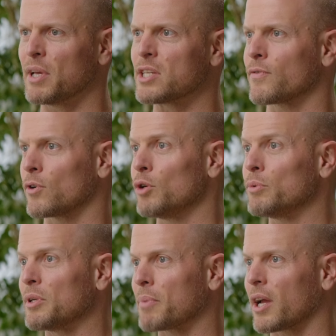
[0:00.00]
a base for
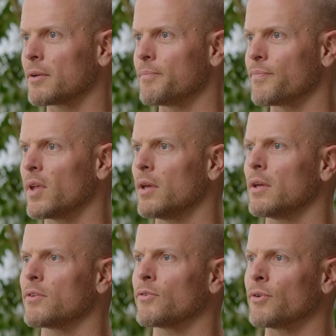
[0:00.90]
global impact.
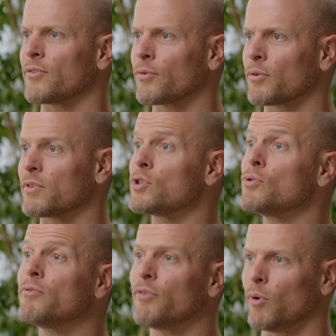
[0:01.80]
So it's sort of a
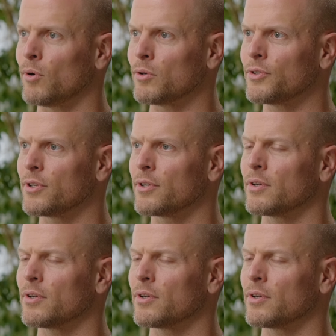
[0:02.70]
twofold